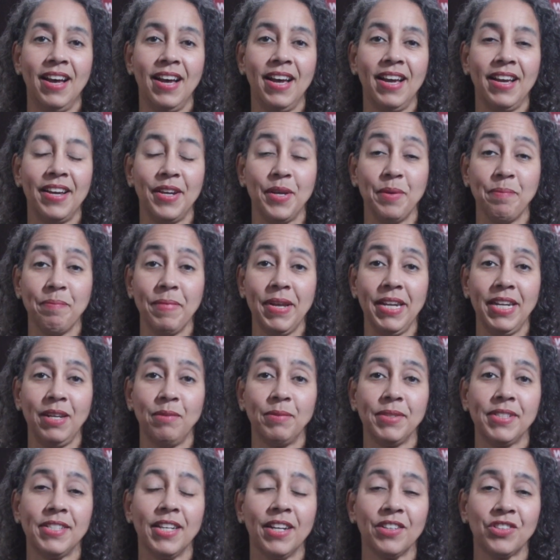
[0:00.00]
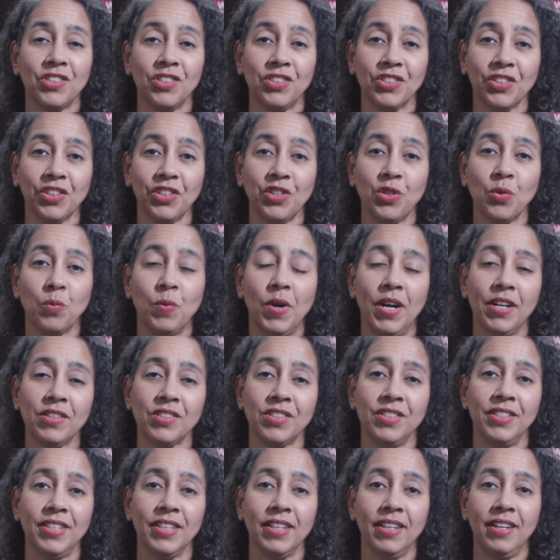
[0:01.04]
Hi, my name is Dr. Talitha
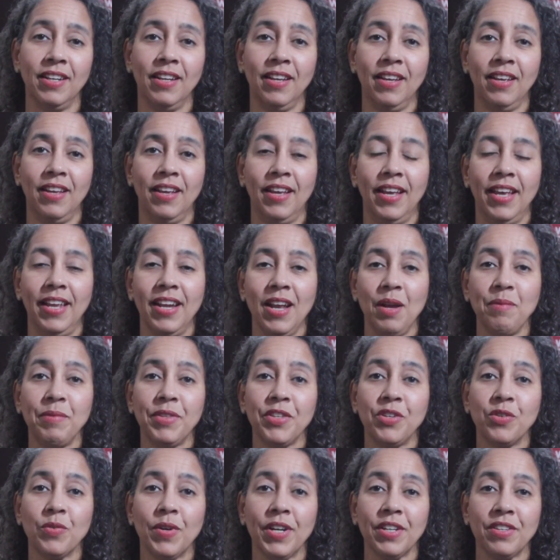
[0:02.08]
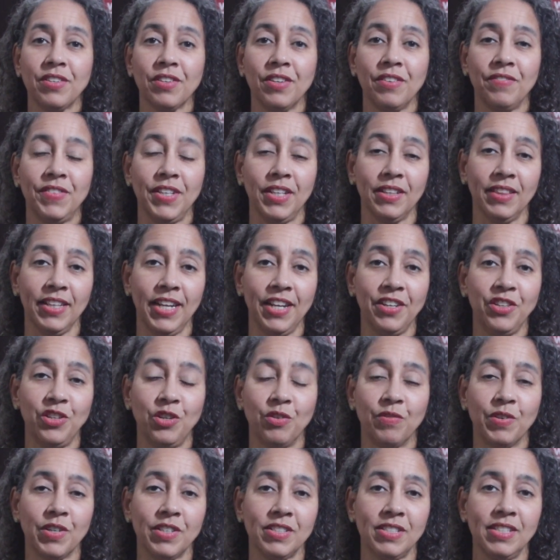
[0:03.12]
Washington, and I'm the director of the Atlanta
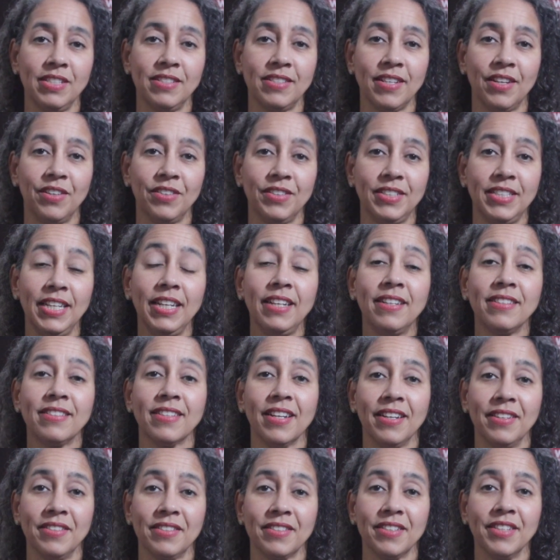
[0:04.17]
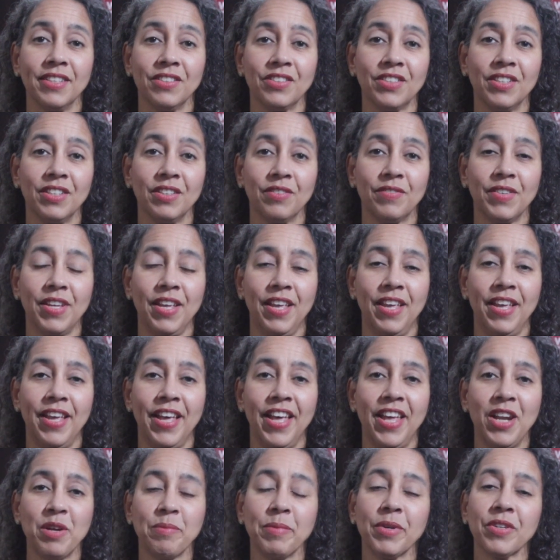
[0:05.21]
University Center Data Science Initiative,
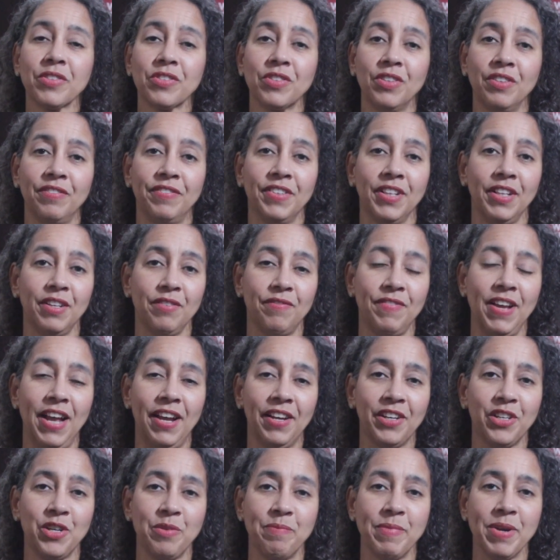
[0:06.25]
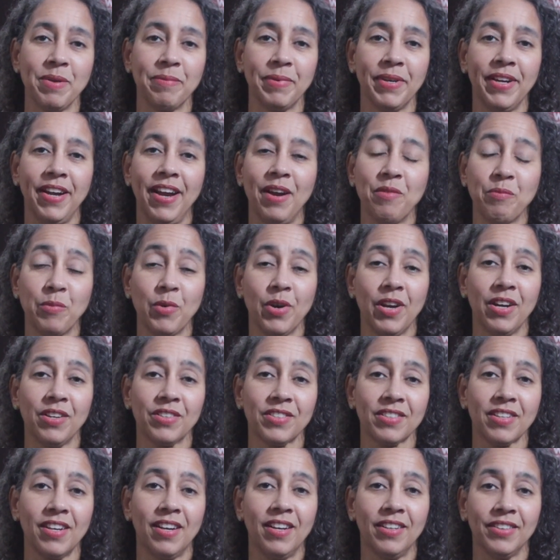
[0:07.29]
and I'm also an affiliate faculty member at
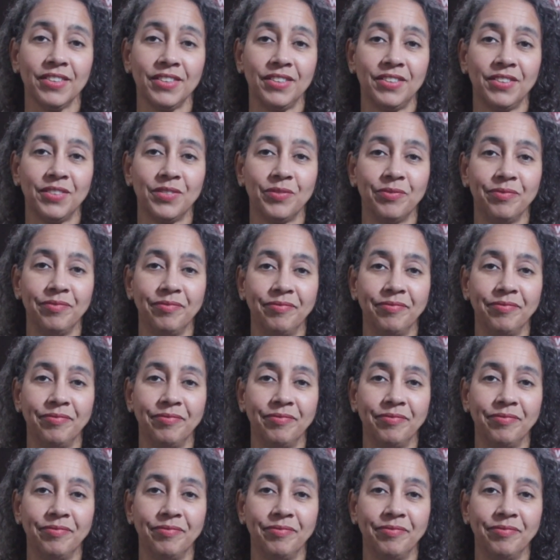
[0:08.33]
Morehouse College.